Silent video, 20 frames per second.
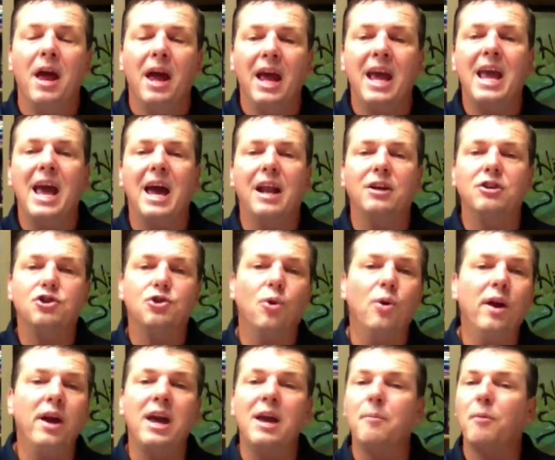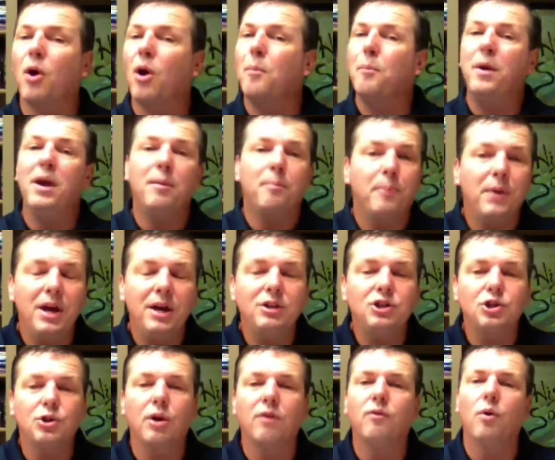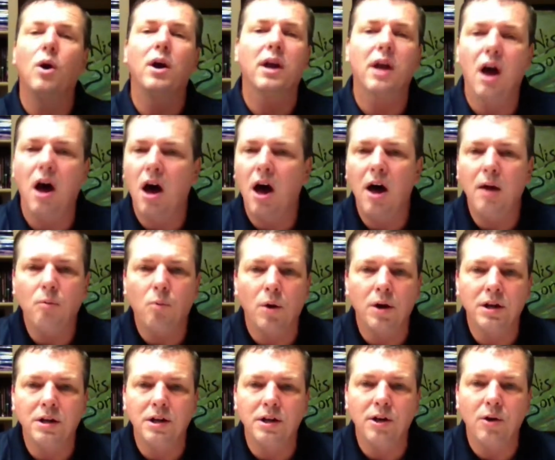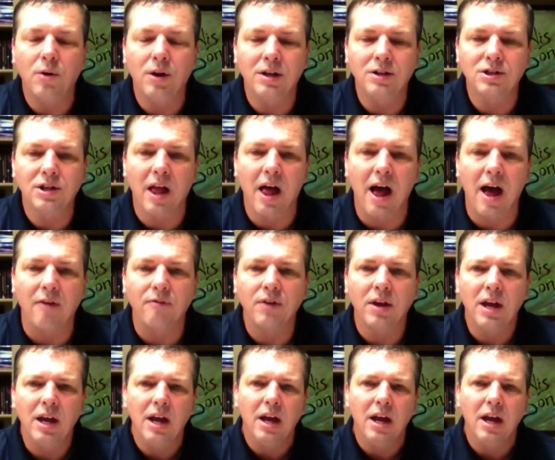He had a dream or a big picture of what God wanted to do in his life.